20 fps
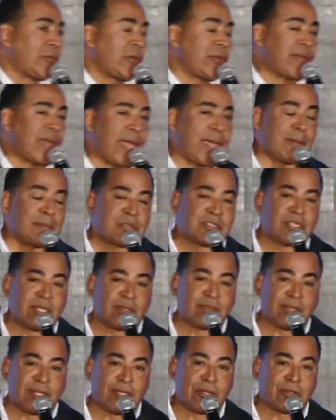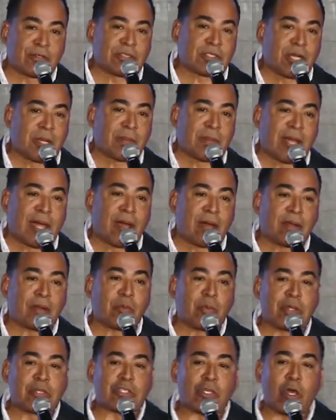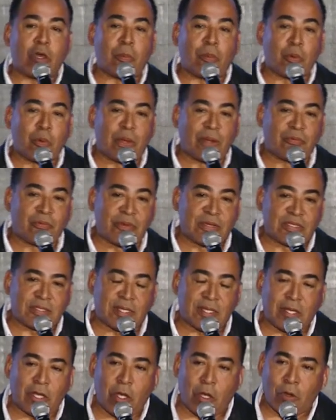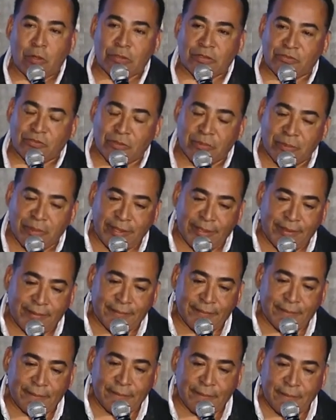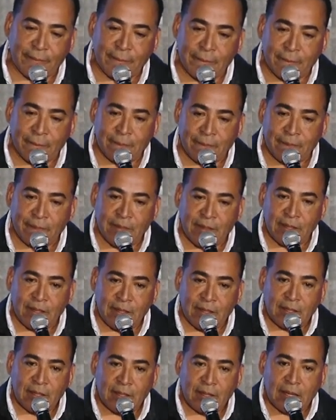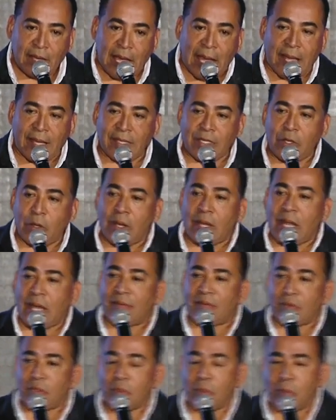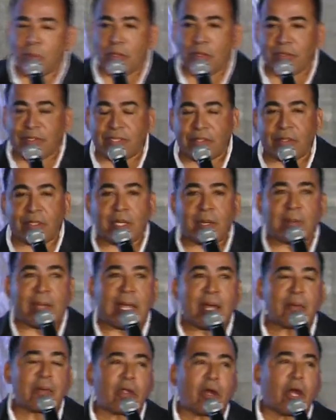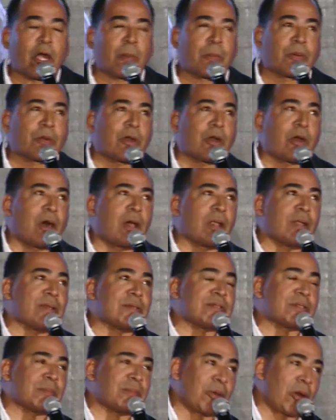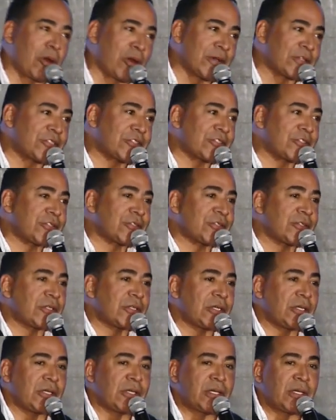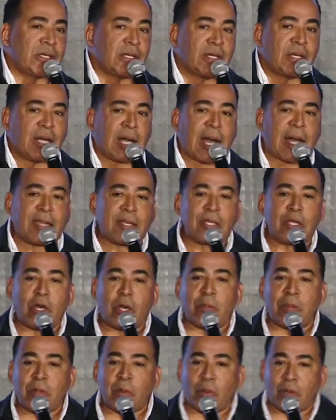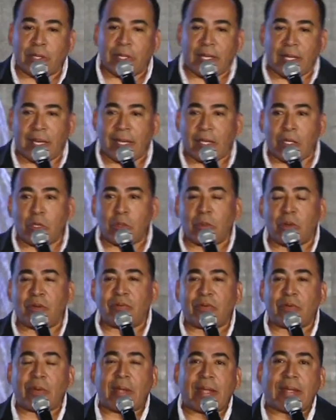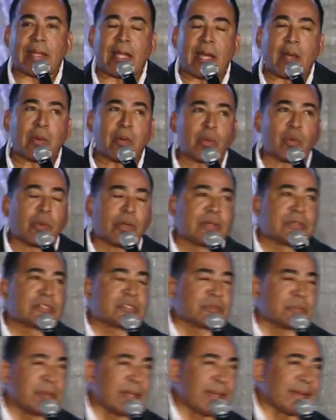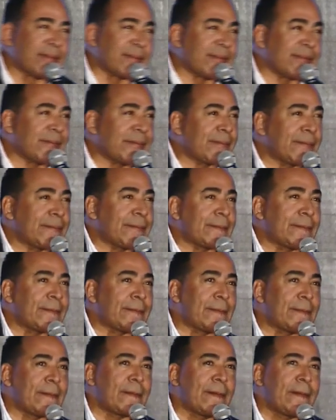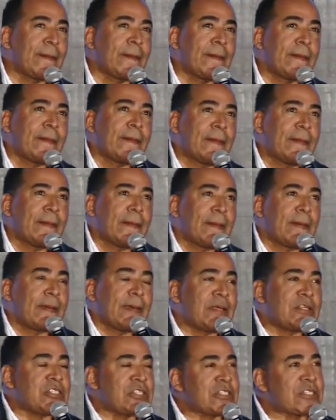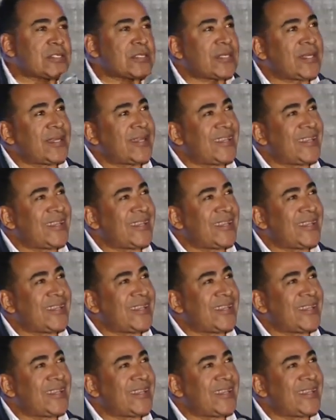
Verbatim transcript: with AMC Theaters coming out, which Oprah Winfrey is gonna host for me. I didn't know I'd have a new book deal coming out with HarperCollins in March. I didn't know I'd be working on a new movie right now with Will Smith. It just